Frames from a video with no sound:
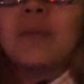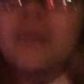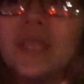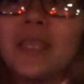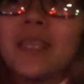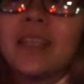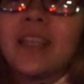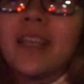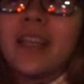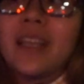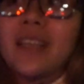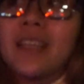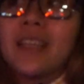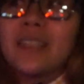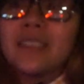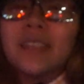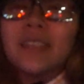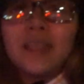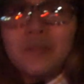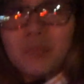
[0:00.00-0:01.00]
me
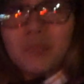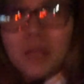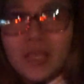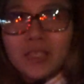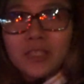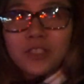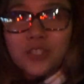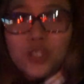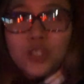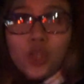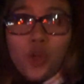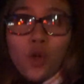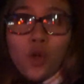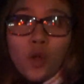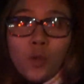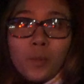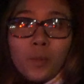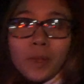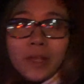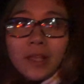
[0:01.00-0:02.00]
and bless her
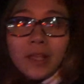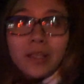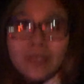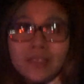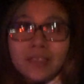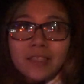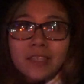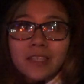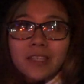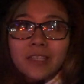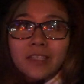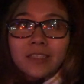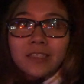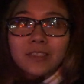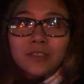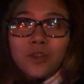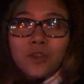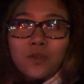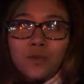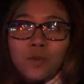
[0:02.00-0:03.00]
soul because it is
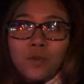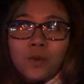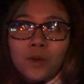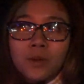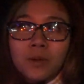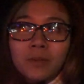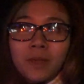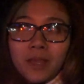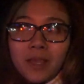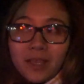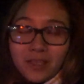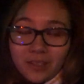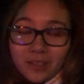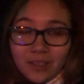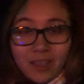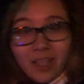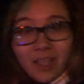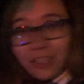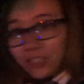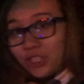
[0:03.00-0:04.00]
so warm and
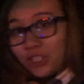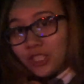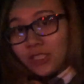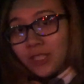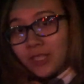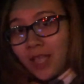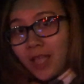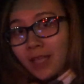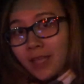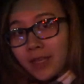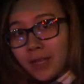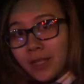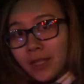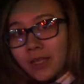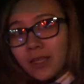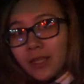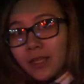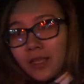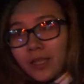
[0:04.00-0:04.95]
as she said,